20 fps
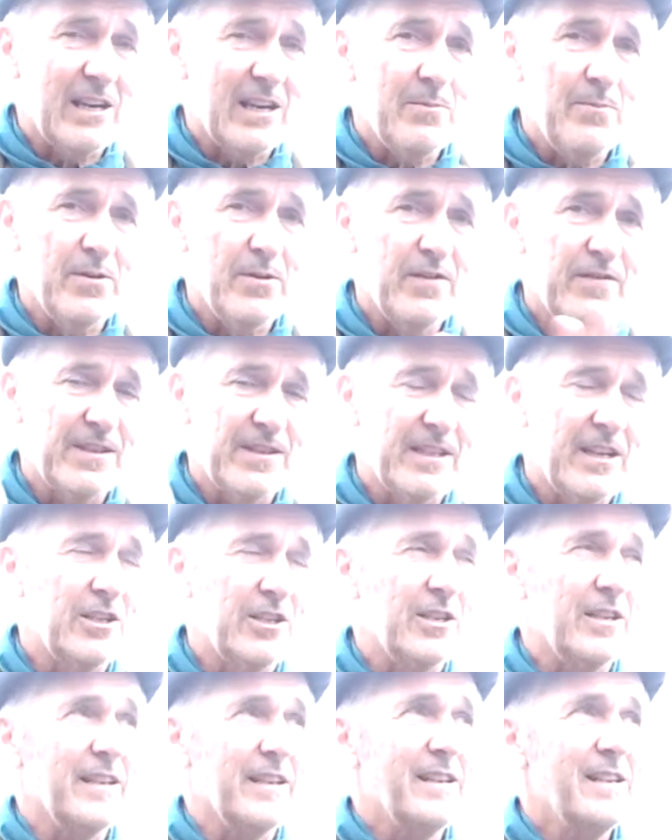ago,
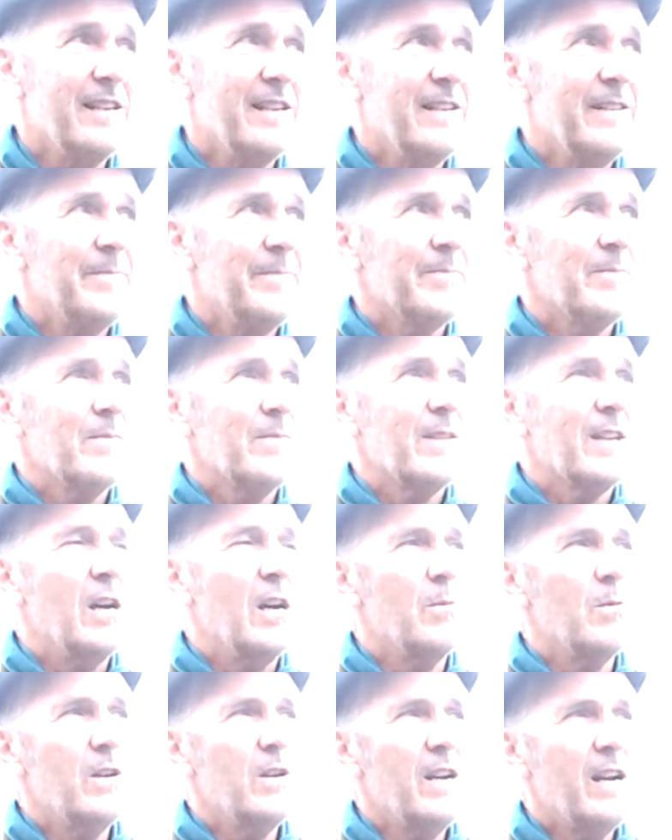sunshine,
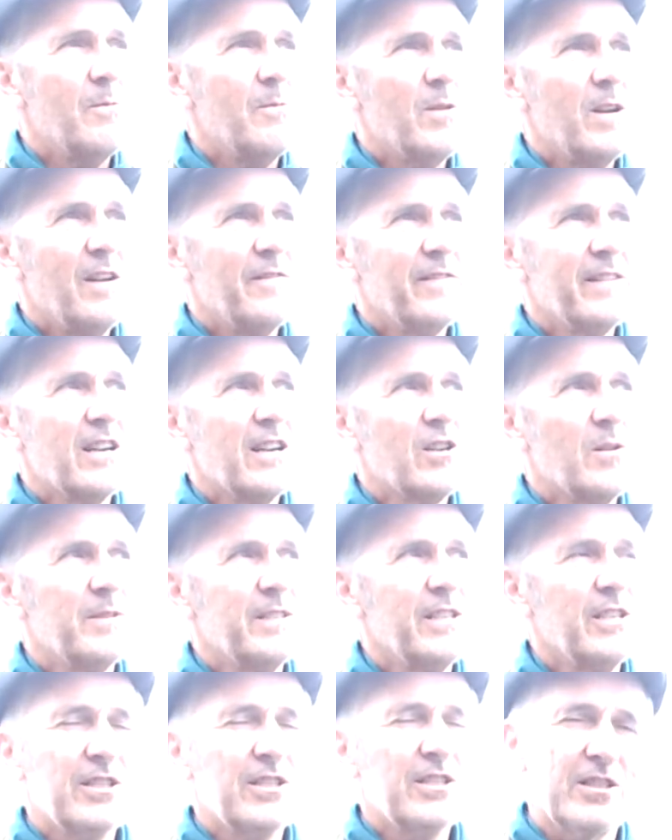and we're having a
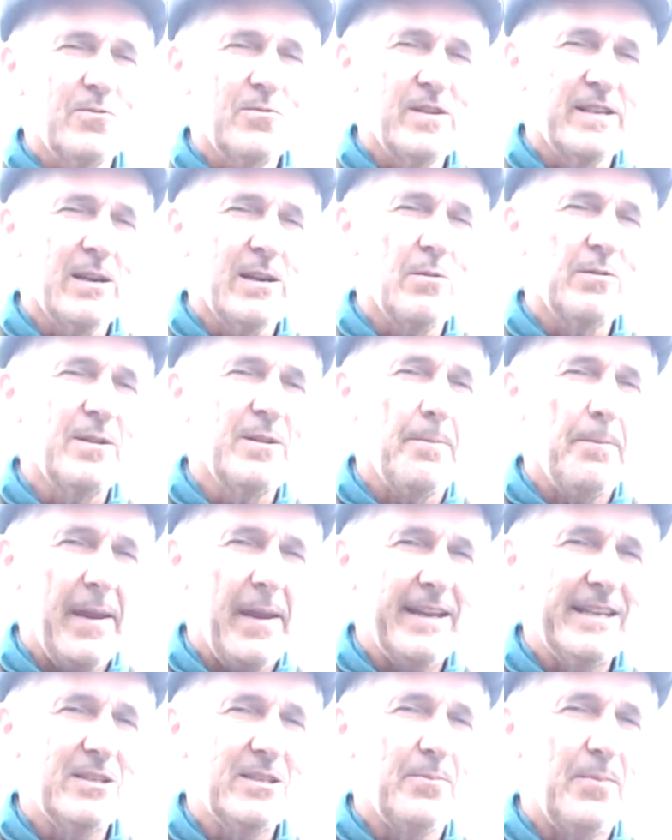competition to work out what's the
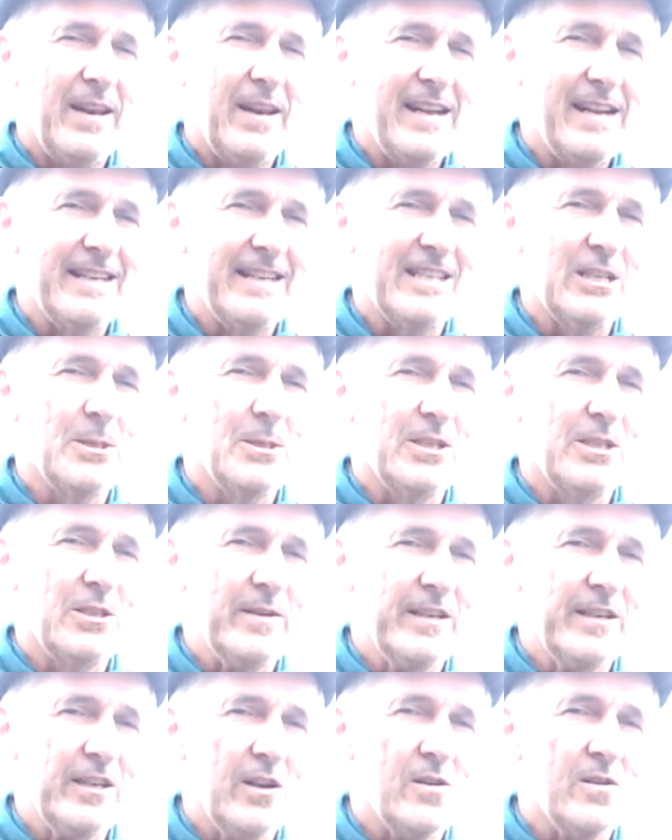best playlist for doing
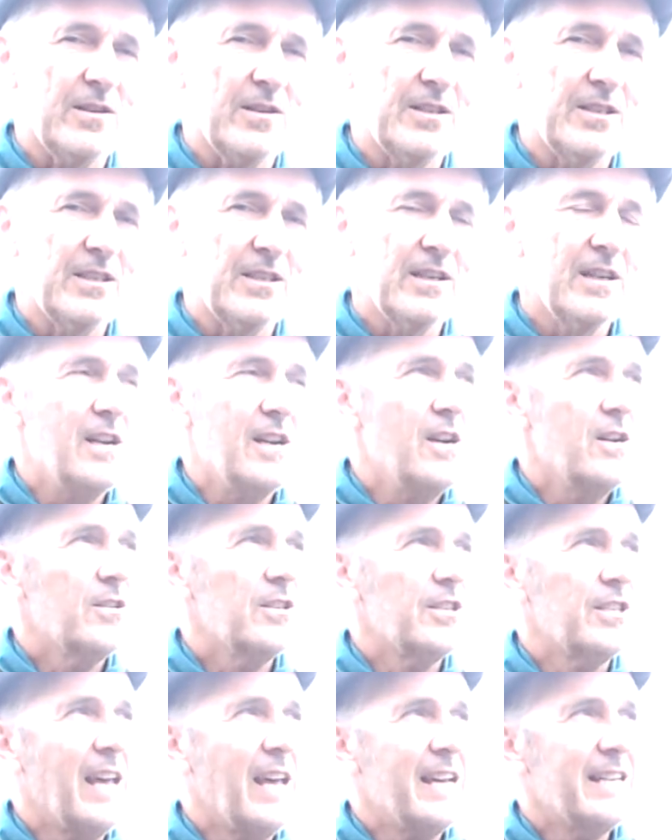logs,
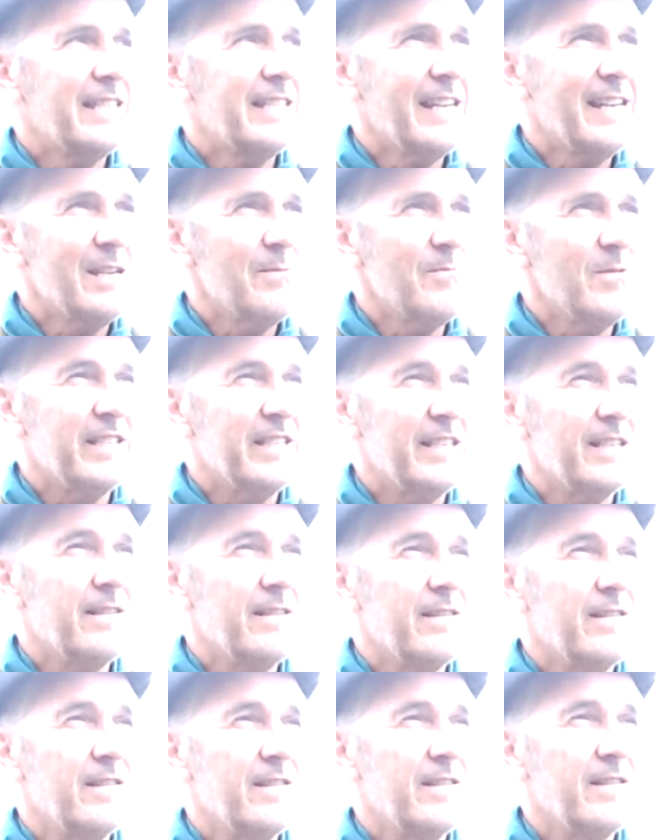because that
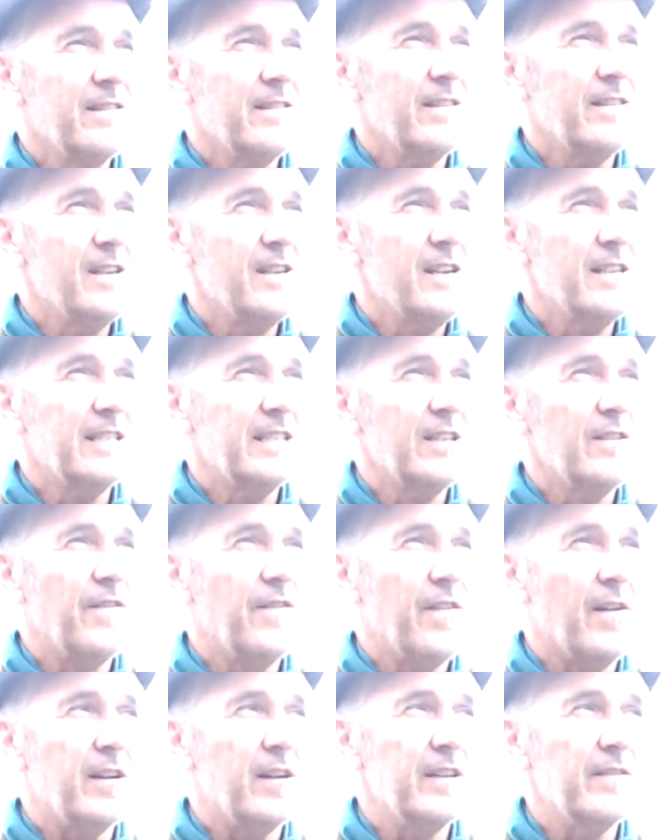
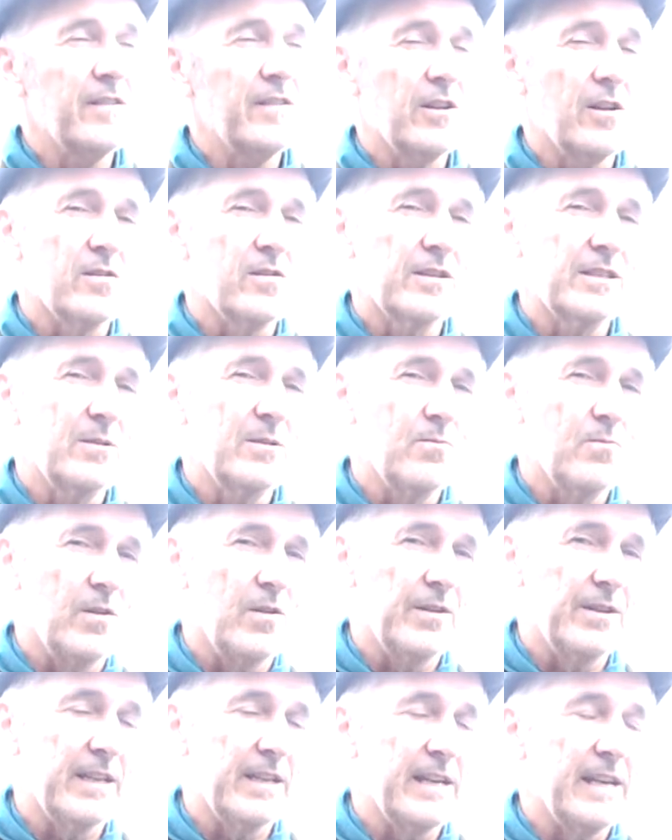35 long
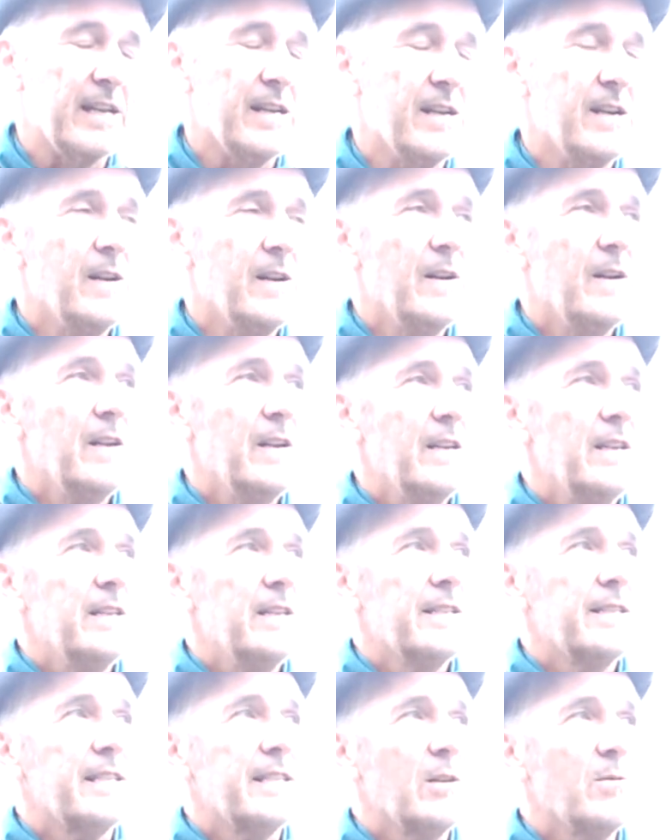day.
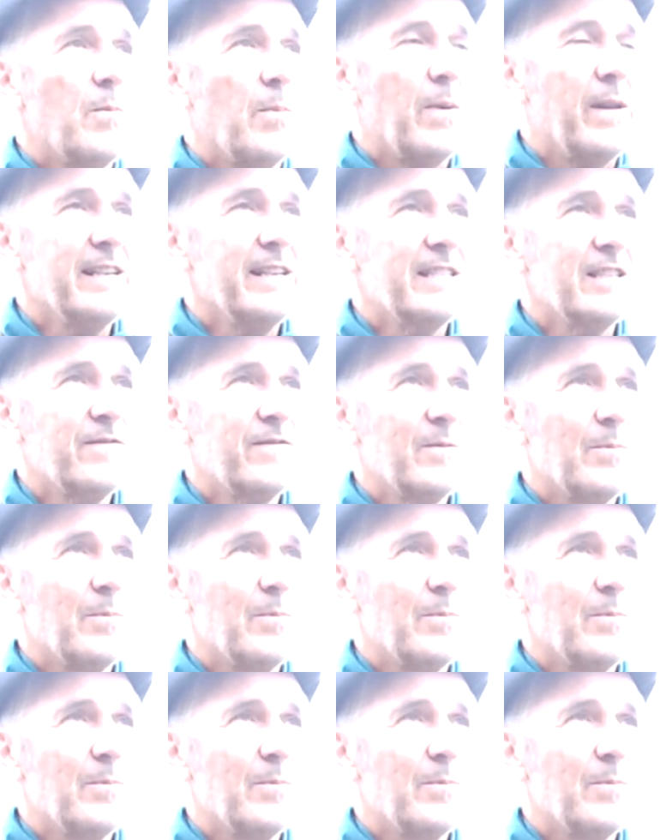So we're playing